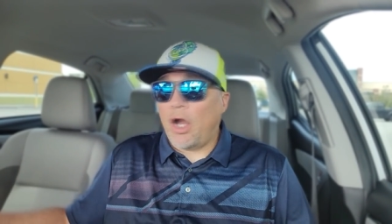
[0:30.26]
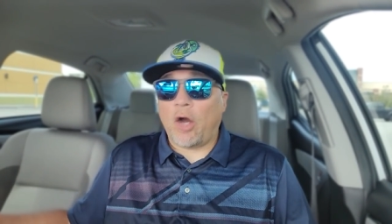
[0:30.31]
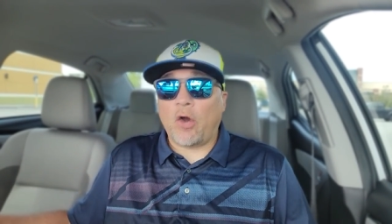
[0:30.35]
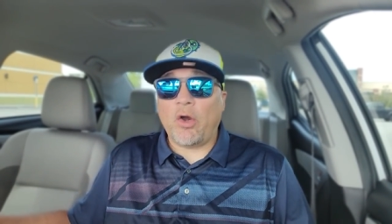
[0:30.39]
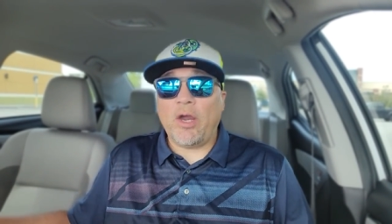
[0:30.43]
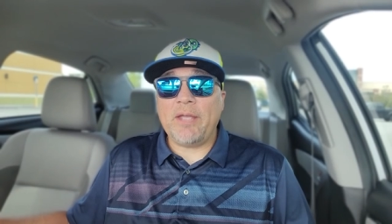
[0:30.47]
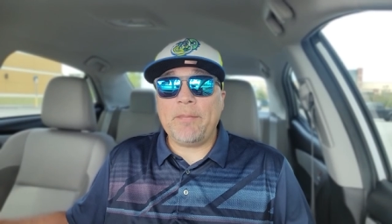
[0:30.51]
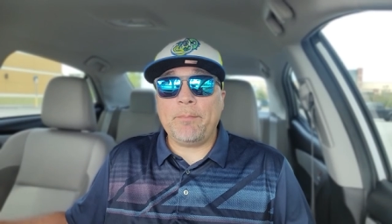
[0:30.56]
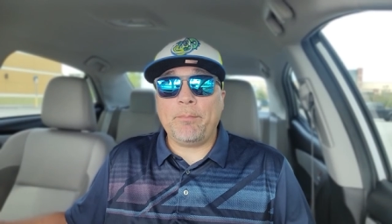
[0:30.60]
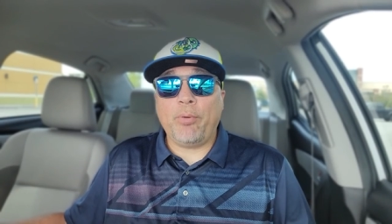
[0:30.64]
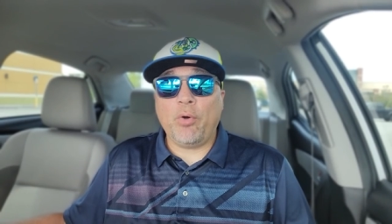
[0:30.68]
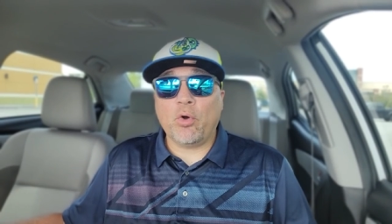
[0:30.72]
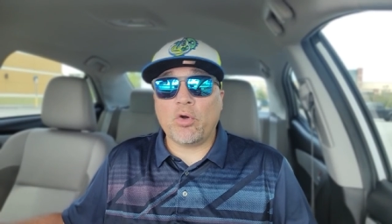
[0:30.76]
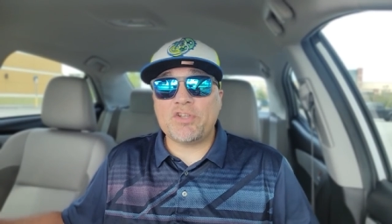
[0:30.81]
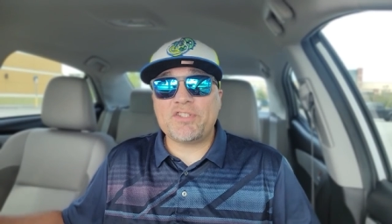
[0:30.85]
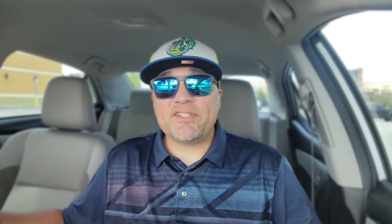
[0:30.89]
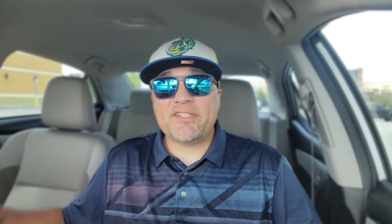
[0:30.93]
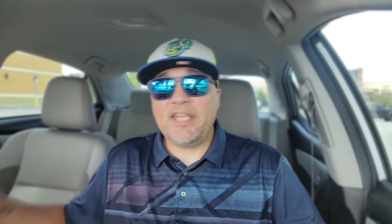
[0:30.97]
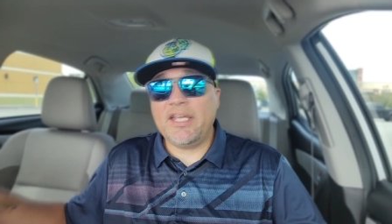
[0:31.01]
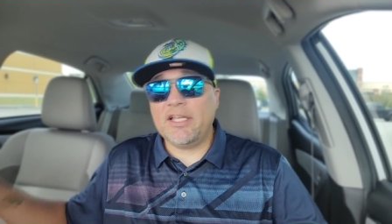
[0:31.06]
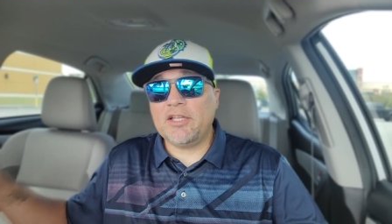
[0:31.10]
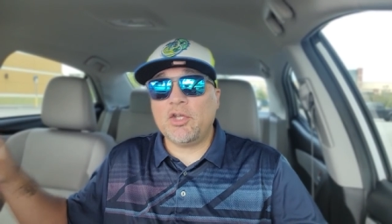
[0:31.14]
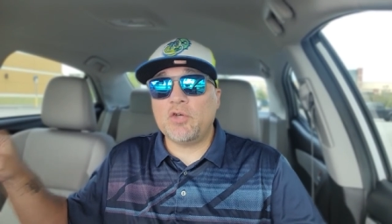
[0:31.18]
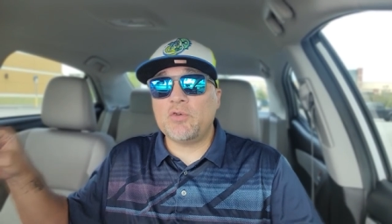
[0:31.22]
All right,
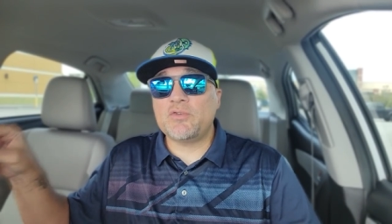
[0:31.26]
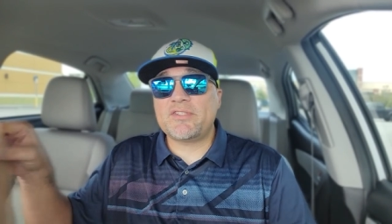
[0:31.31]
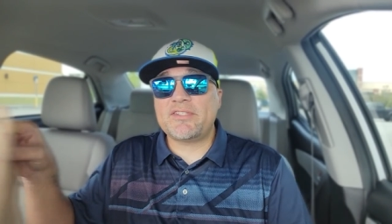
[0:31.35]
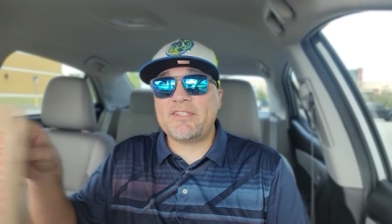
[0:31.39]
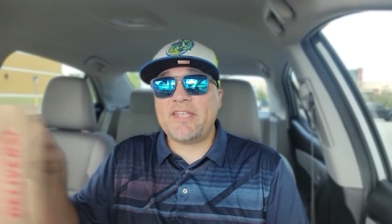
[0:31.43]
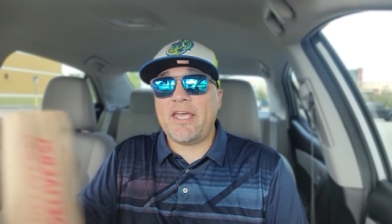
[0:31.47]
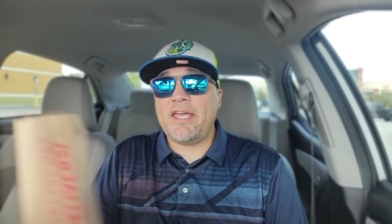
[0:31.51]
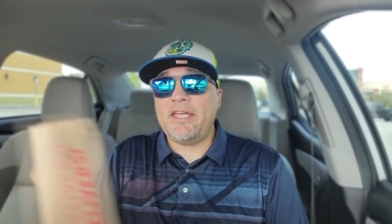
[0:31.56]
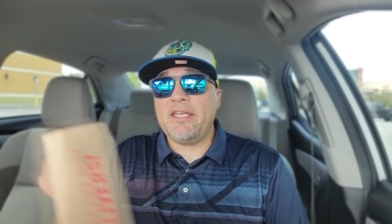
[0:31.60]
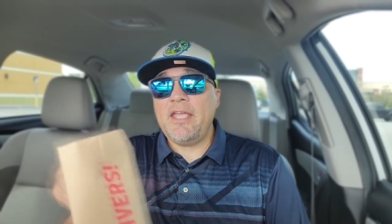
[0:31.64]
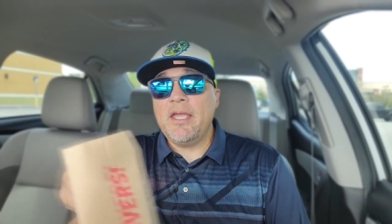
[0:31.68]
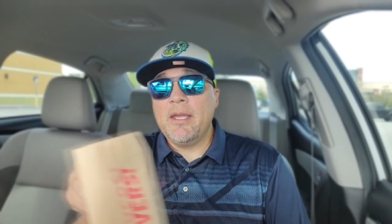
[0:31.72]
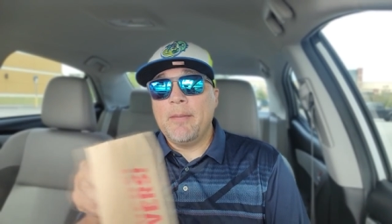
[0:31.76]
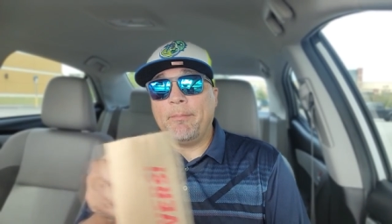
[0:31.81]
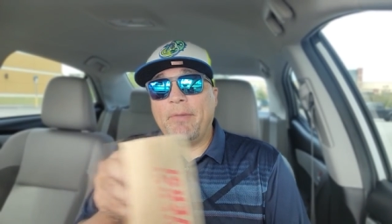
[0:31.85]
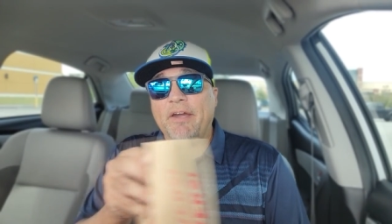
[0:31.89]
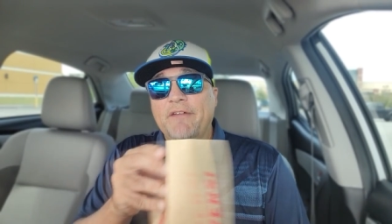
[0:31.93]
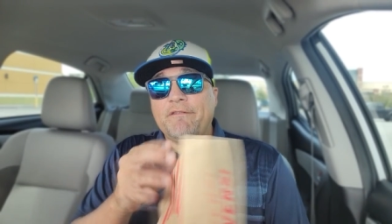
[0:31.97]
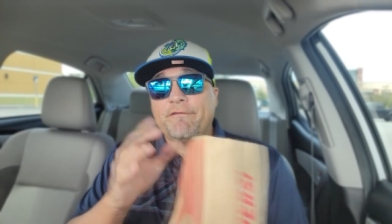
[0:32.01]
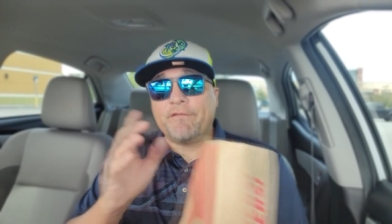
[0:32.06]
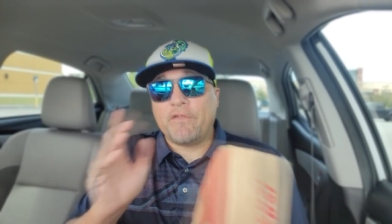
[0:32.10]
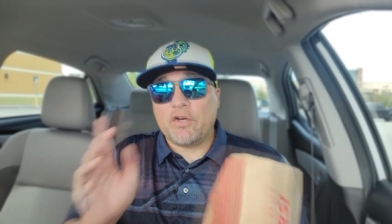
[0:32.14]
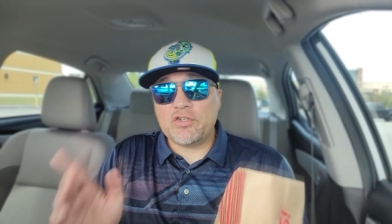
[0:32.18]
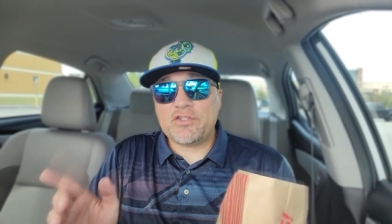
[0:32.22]
Portillo's Day.
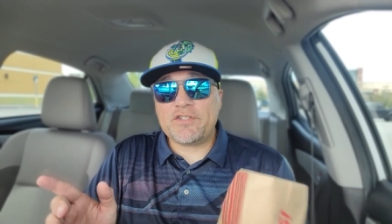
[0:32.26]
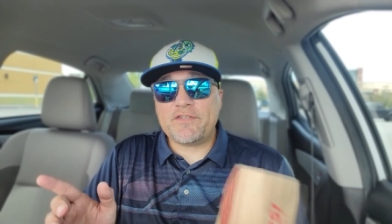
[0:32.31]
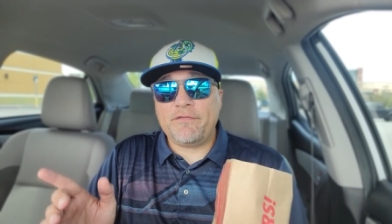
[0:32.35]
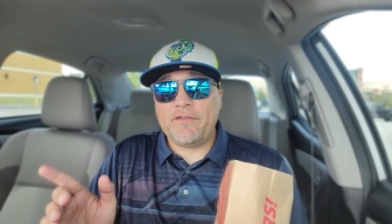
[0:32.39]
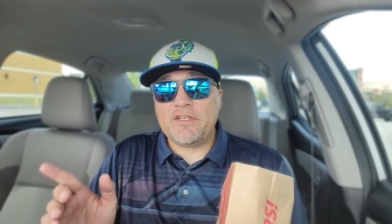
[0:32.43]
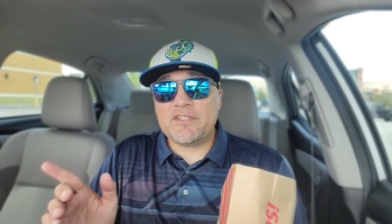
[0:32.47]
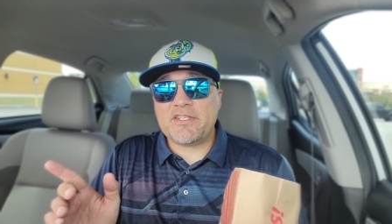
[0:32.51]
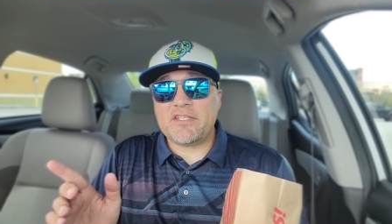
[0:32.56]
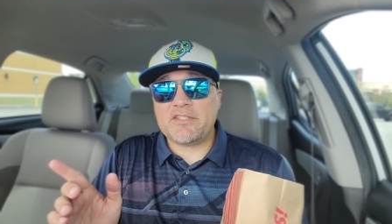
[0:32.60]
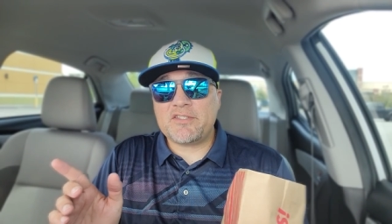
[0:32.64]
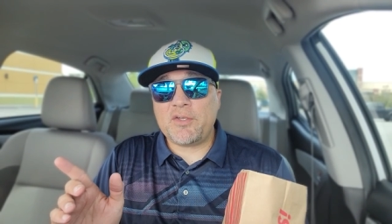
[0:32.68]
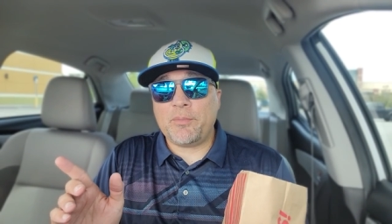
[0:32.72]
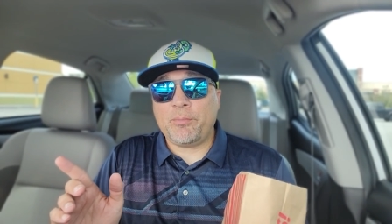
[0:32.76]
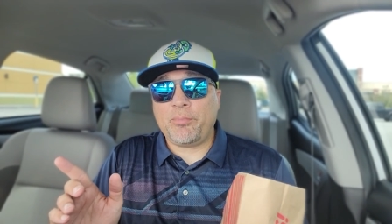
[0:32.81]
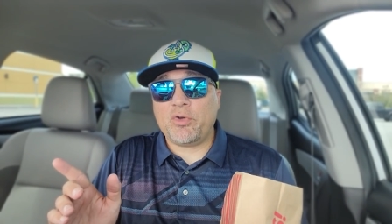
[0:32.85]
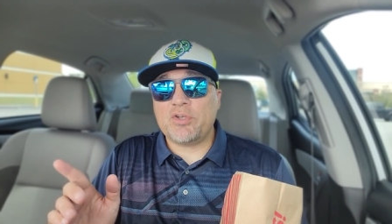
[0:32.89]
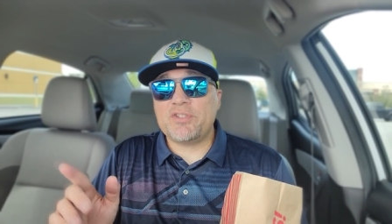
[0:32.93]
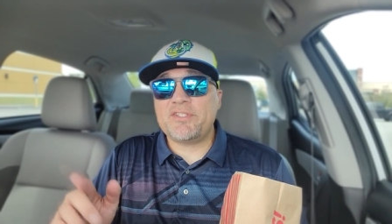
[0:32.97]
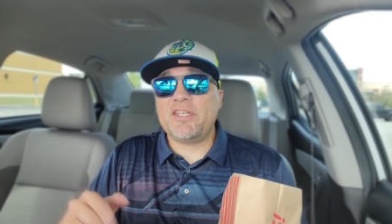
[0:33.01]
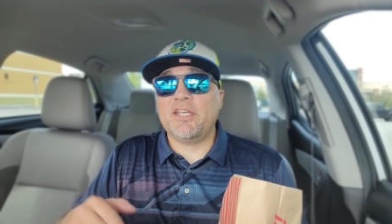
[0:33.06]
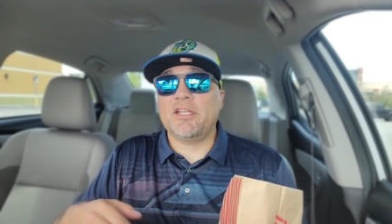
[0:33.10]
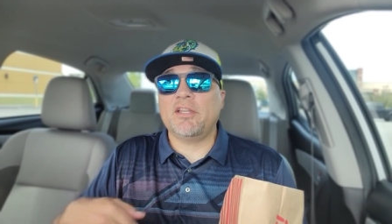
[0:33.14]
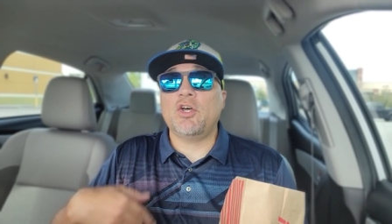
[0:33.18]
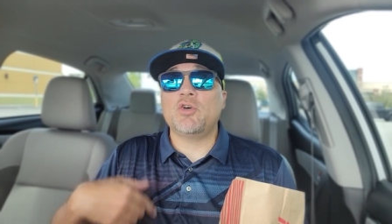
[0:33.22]
My first visit to
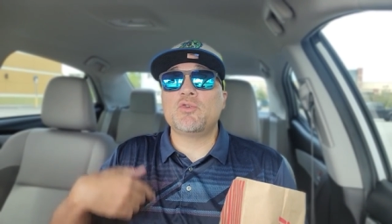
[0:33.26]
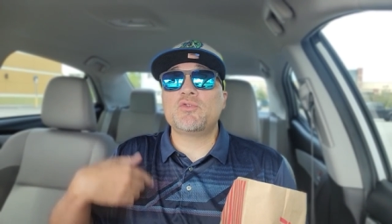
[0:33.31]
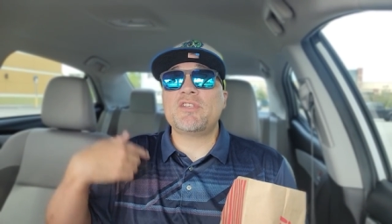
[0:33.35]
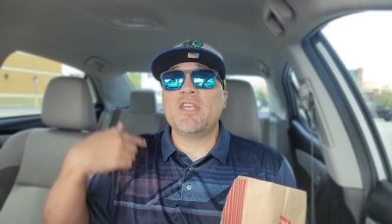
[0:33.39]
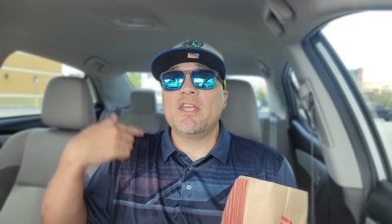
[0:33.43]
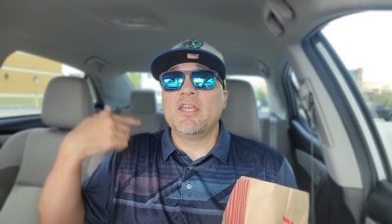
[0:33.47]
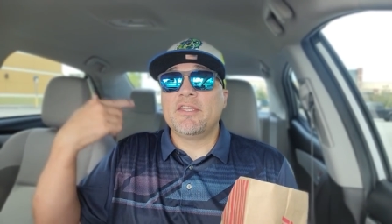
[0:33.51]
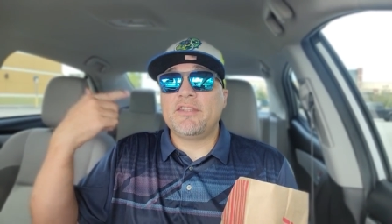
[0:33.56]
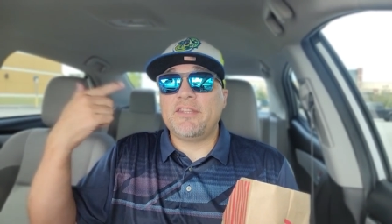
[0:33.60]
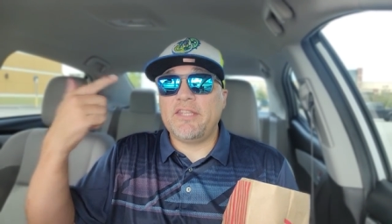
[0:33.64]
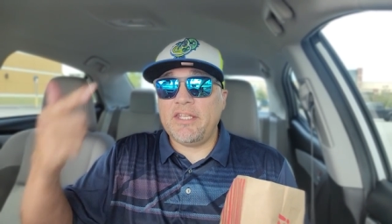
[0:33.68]
Portillo's.